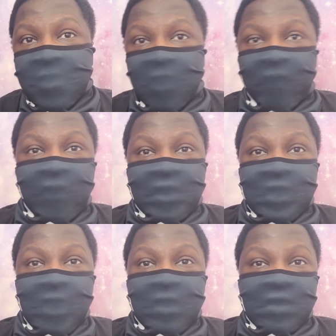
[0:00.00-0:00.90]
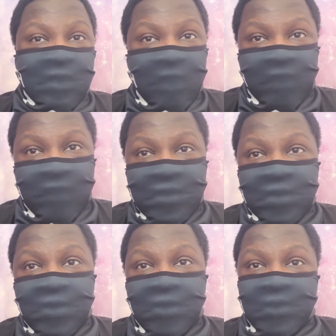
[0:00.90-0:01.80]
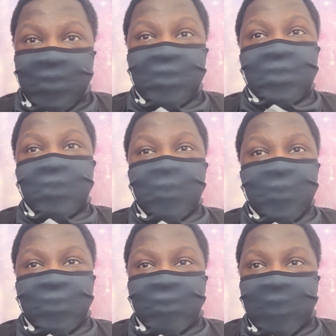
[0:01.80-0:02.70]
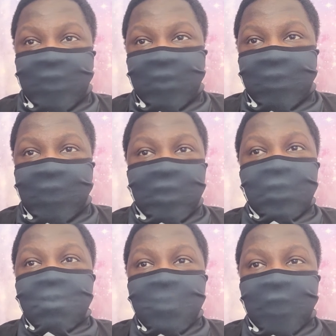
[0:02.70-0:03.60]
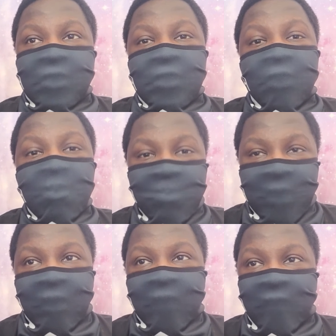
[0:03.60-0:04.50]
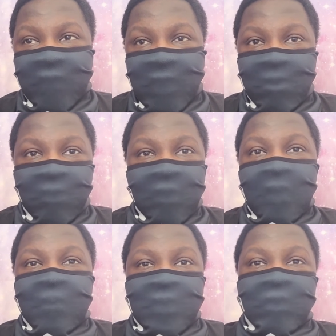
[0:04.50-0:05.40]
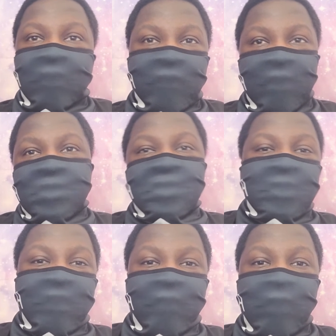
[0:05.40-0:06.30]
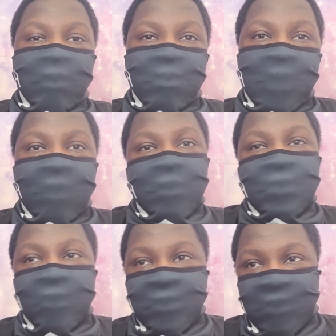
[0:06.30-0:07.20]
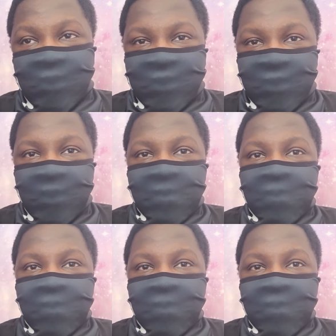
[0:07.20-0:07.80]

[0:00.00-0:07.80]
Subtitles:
If the attack is non-physical, Jason will be surrounded by a dimensional mirror fabric that reverses the effect back onto his user.